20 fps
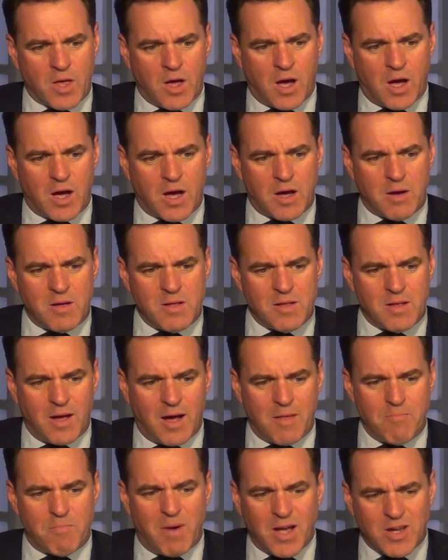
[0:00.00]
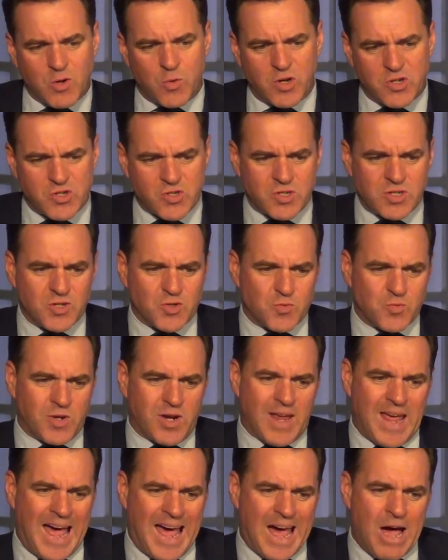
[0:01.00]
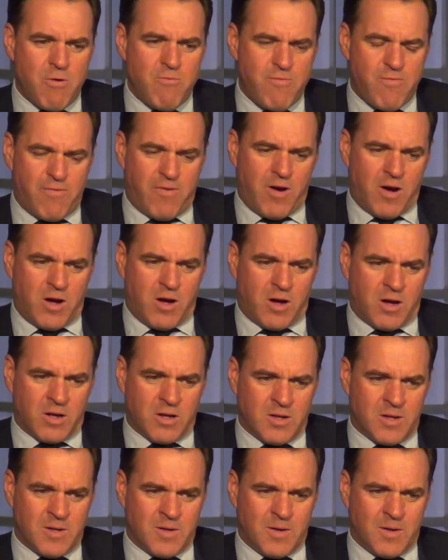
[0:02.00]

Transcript: Uh, and my question is really how far